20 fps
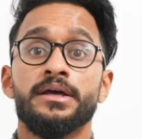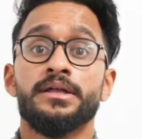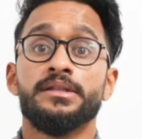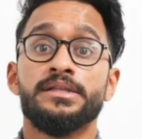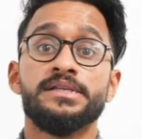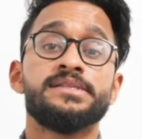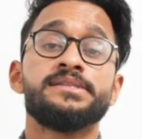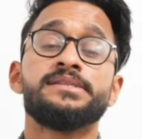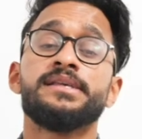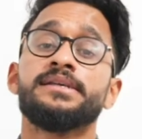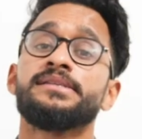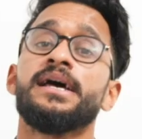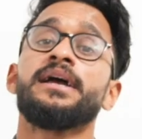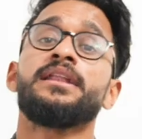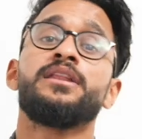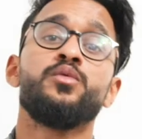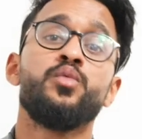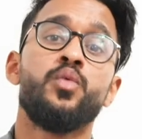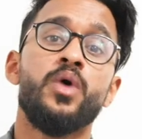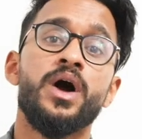This is
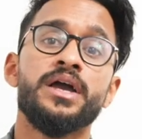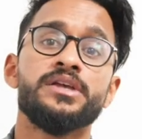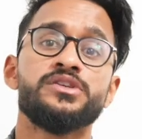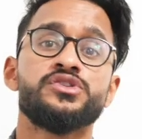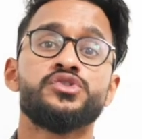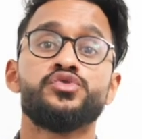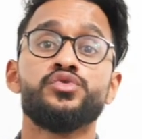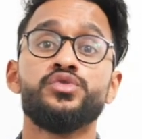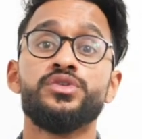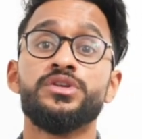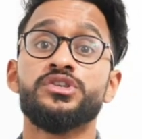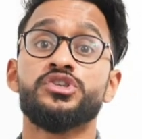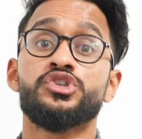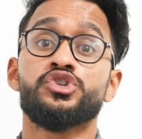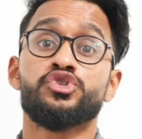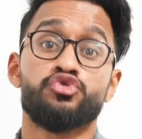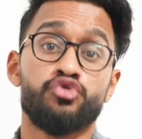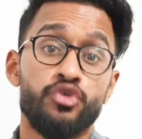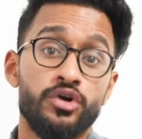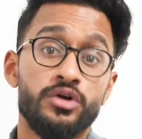exactly why students
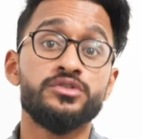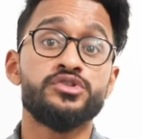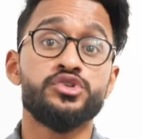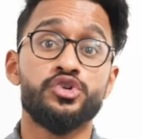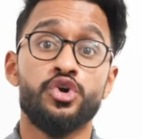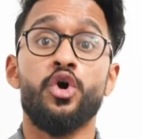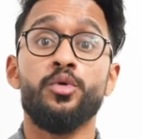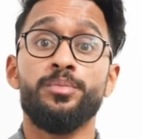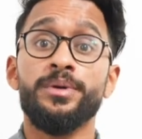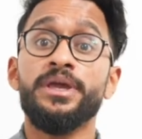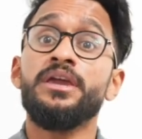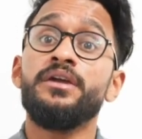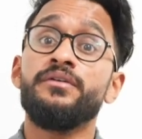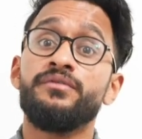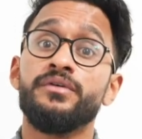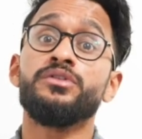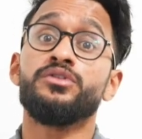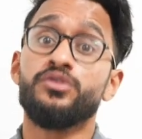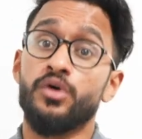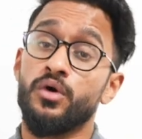struggle to cope,
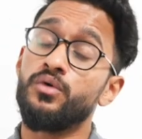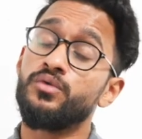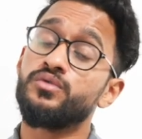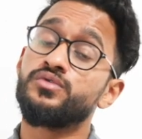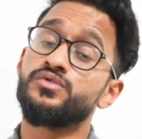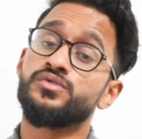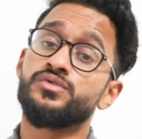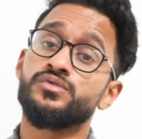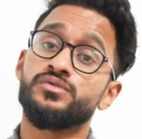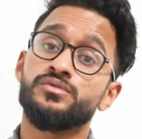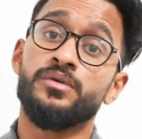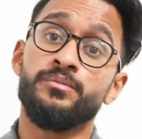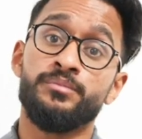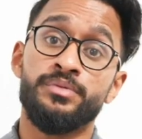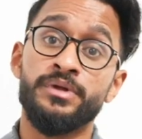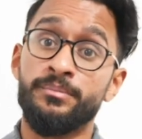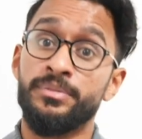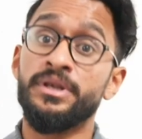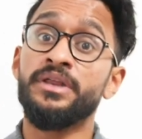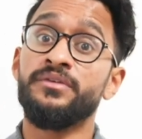even those,
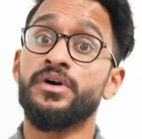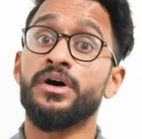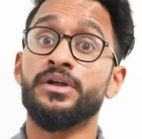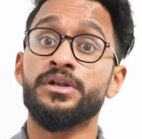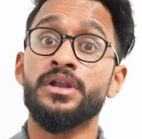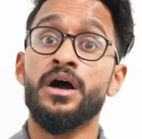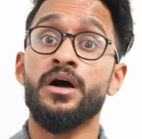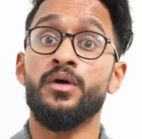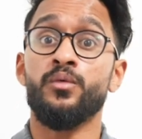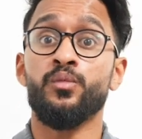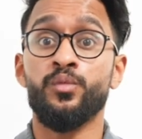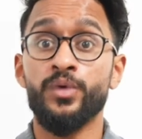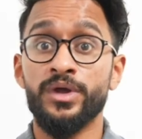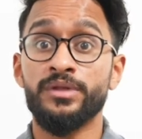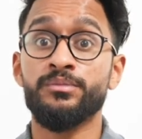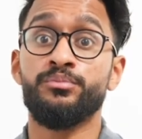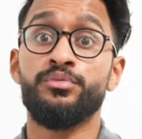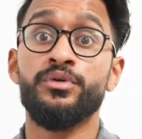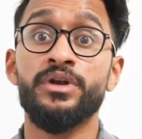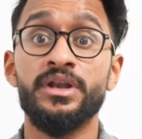believe it or not,
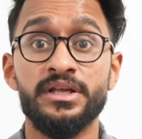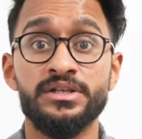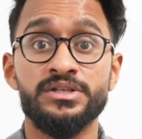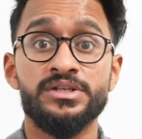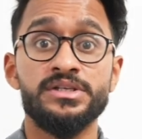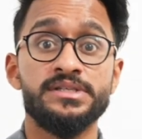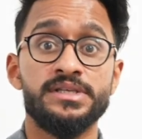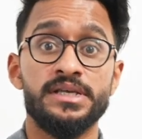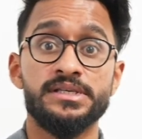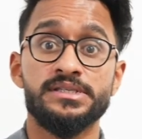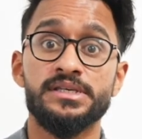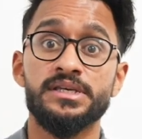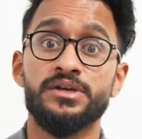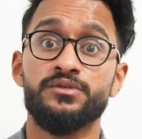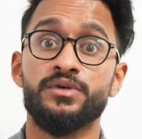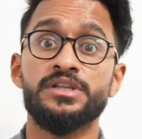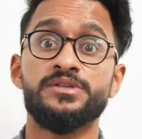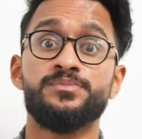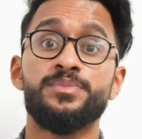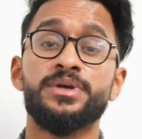with brilliant GCSE
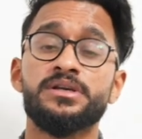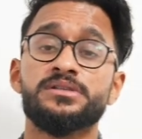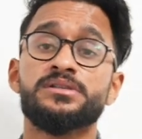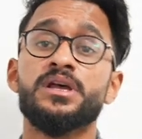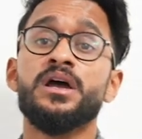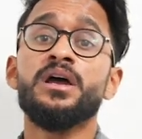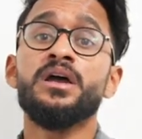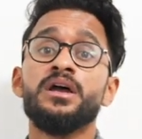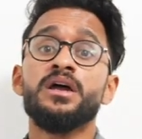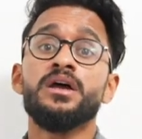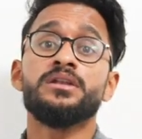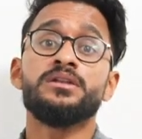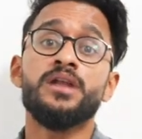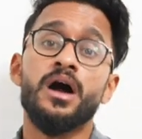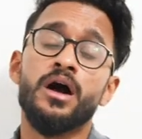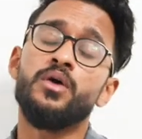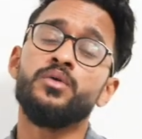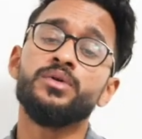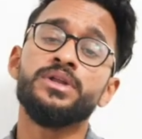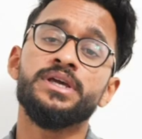grades, because
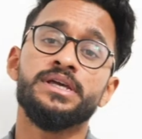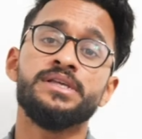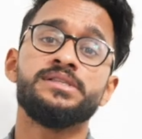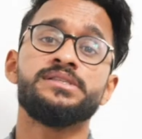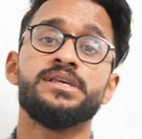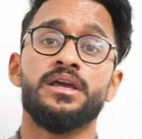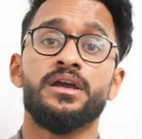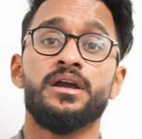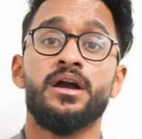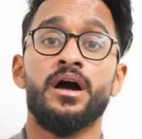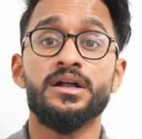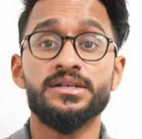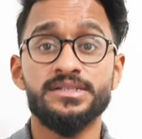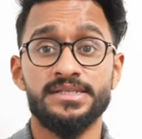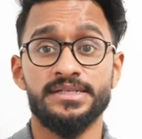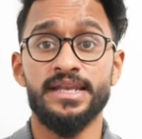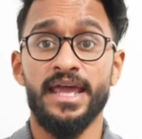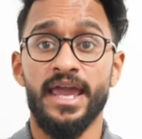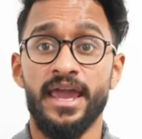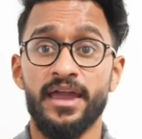not only is it
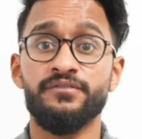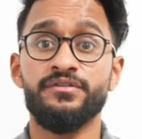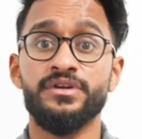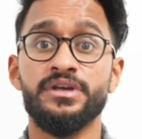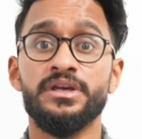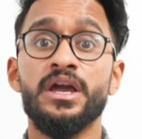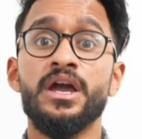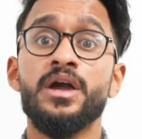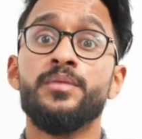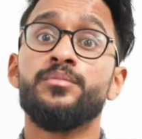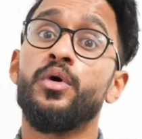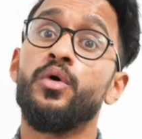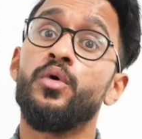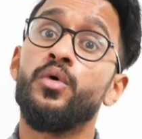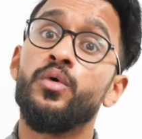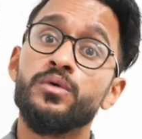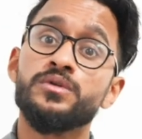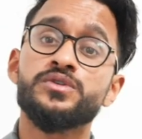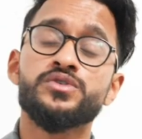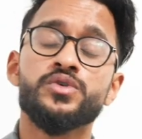content heavy, but
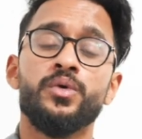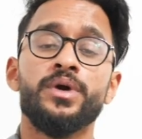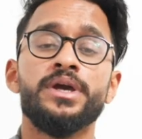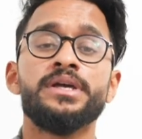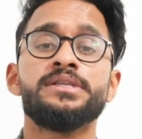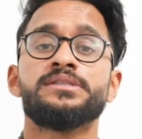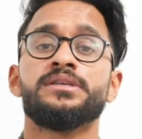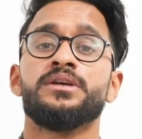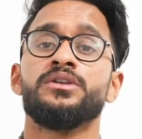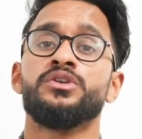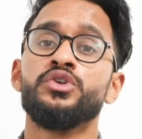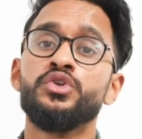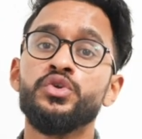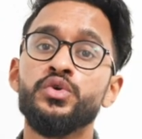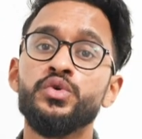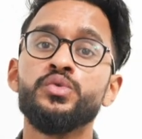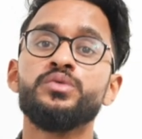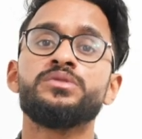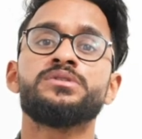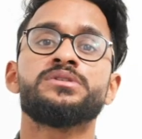also it's a
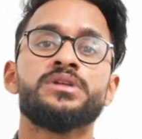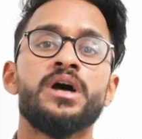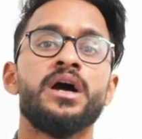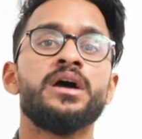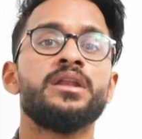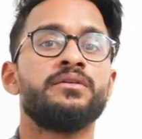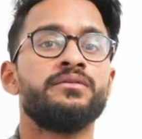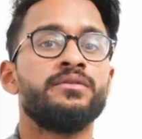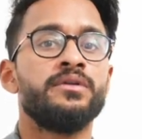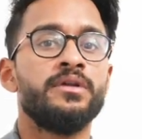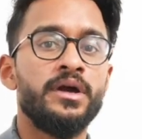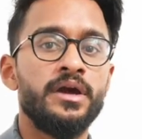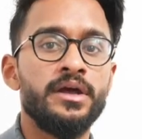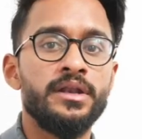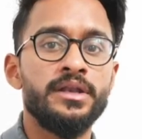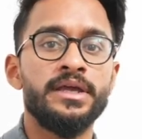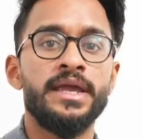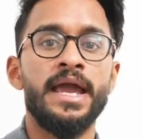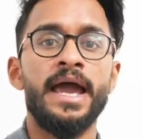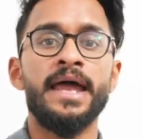new style of
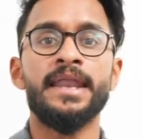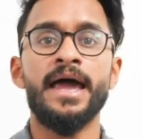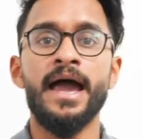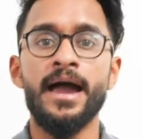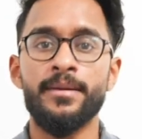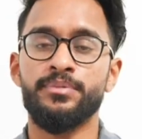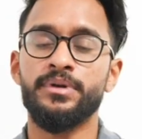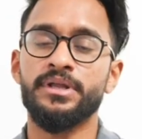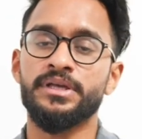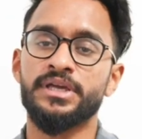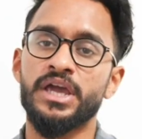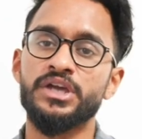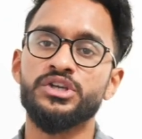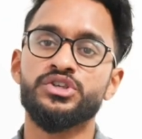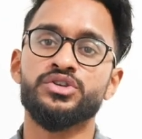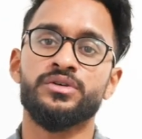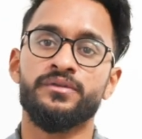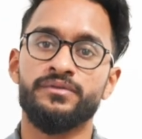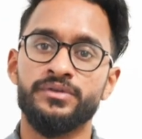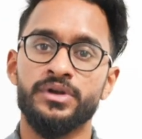learning and
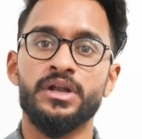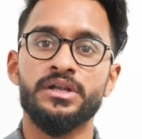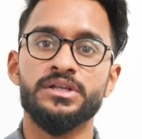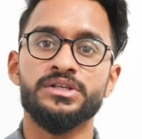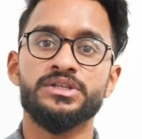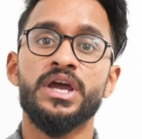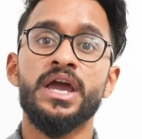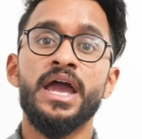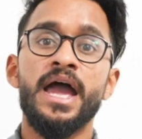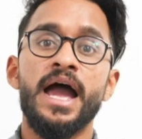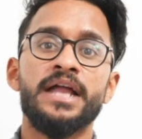application of knowledge.